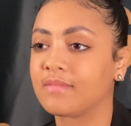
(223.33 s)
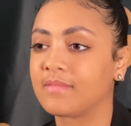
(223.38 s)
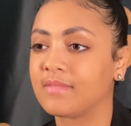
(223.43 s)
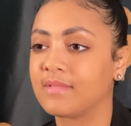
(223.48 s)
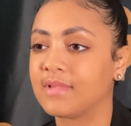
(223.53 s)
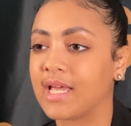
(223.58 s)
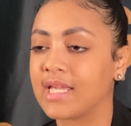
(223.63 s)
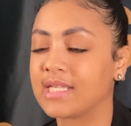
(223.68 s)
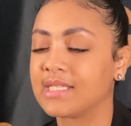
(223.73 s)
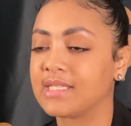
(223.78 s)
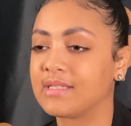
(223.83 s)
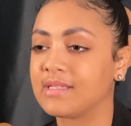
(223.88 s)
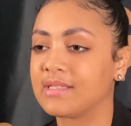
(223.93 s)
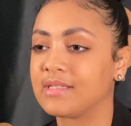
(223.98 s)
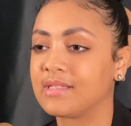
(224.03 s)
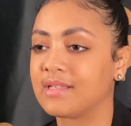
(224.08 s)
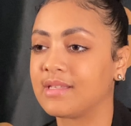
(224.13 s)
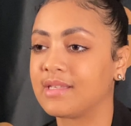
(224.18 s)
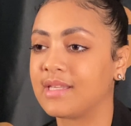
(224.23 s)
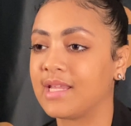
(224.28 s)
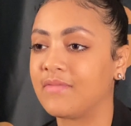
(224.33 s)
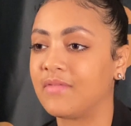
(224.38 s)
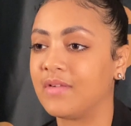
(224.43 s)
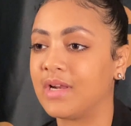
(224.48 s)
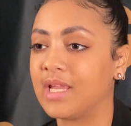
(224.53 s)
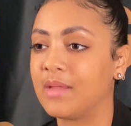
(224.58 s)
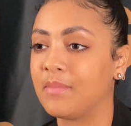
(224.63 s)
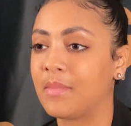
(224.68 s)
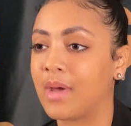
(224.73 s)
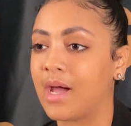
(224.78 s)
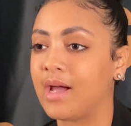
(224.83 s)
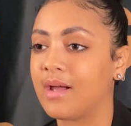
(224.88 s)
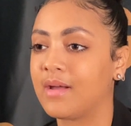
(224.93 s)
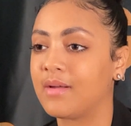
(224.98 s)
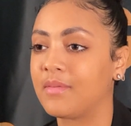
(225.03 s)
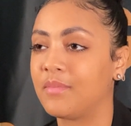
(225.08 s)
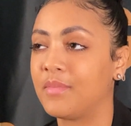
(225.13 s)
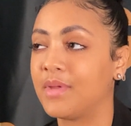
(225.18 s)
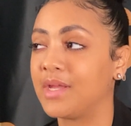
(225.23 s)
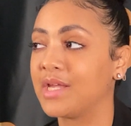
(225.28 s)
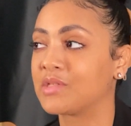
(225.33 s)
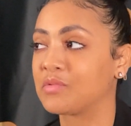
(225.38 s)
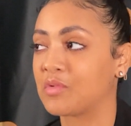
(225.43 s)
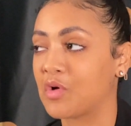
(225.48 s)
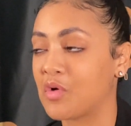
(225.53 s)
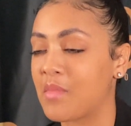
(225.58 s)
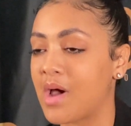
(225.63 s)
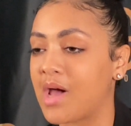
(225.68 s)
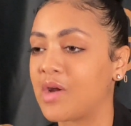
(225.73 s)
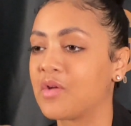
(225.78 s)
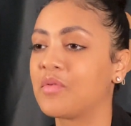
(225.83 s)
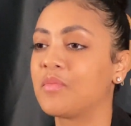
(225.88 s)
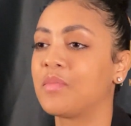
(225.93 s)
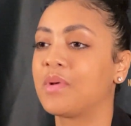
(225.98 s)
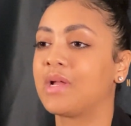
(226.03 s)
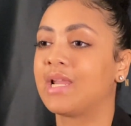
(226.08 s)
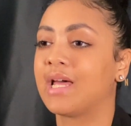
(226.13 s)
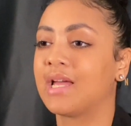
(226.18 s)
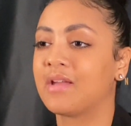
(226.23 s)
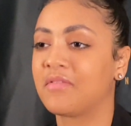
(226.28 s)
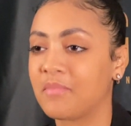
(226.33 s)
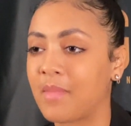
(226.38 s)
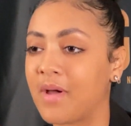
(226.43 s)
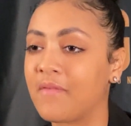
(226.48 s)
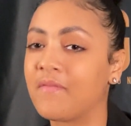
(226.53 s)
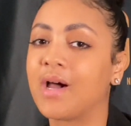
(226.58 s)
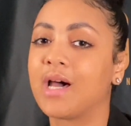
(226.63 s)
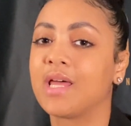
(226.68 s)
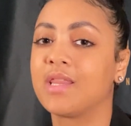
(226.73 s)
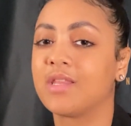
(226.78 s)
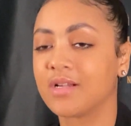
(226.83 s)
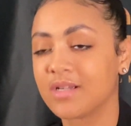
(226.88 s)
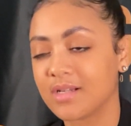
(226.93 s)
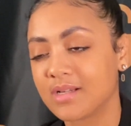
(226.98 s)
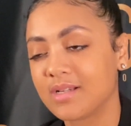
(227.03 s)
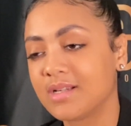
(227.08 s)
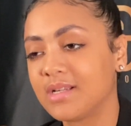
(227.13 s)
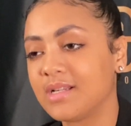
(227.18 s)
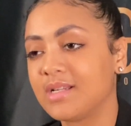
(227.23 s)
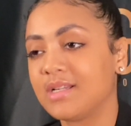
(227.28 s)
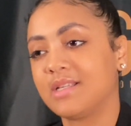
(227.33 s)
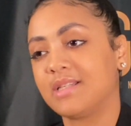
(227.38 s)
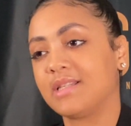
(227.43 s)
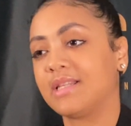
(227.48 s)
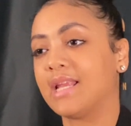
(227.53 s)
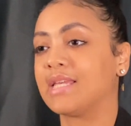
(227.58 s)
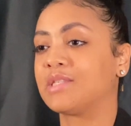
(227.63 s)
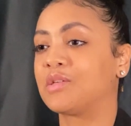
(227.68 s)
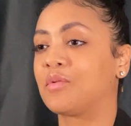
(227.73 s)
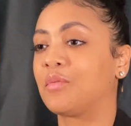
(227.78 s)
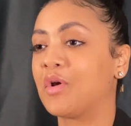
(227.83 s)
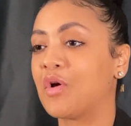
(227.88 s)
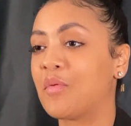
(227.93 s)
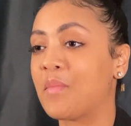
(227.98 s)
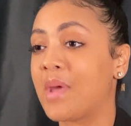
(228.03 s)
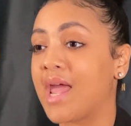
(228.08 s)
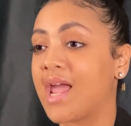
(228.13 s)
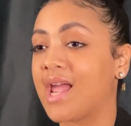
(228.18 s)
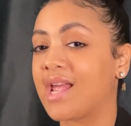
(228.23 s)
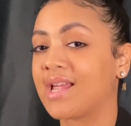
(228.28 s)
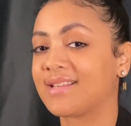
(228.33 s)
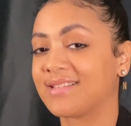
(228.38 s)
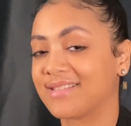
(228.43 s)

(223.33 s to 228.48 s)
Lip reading: that's definitely my biggest role model in my life. My father. That's a real man.